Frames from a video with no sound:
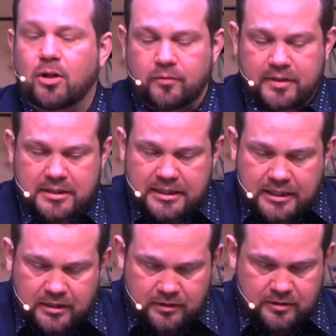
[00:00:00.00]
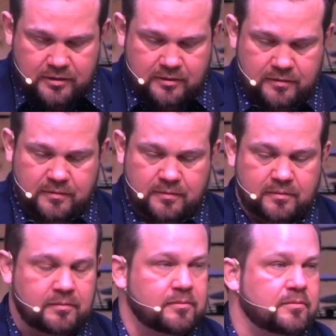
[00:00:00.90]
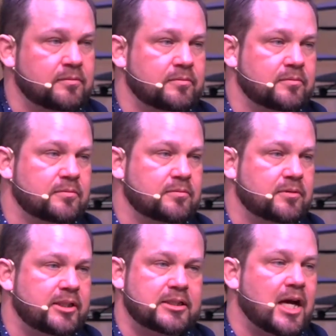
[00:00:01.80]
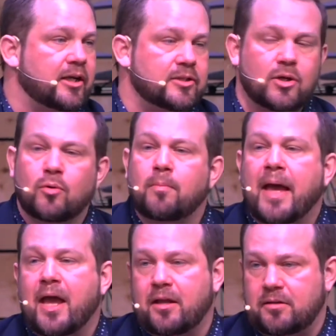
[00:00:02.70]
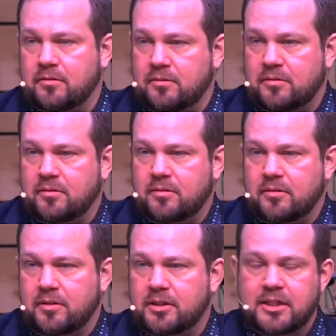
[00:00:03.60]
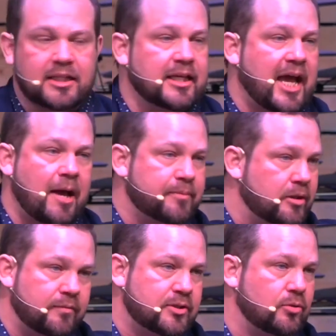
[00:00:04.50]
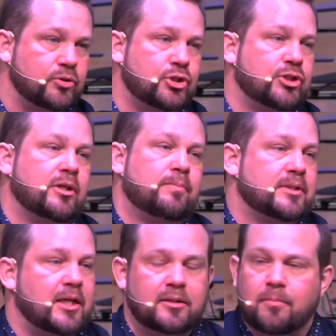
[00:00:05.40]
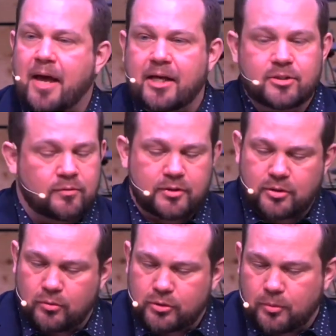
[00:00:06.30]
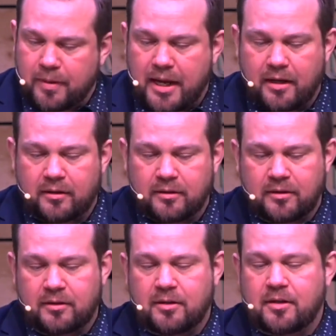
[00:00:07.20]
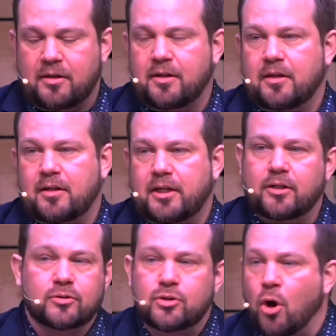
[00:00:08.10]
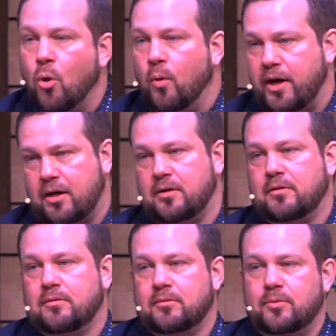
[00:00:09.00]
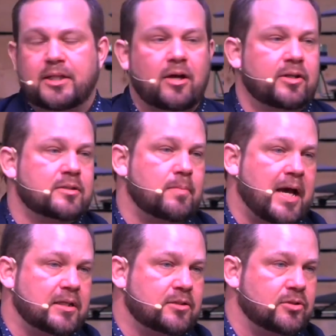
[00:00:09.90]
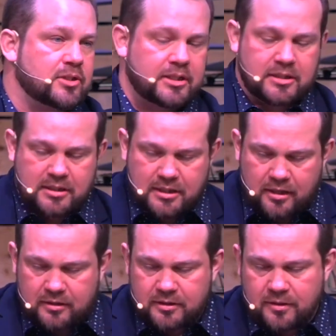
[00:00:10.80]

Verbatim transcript: of his needs. He's not his own man. He's not the captain of his own ship. He's not the master of his own domain. He goes nowhere without his master's consent,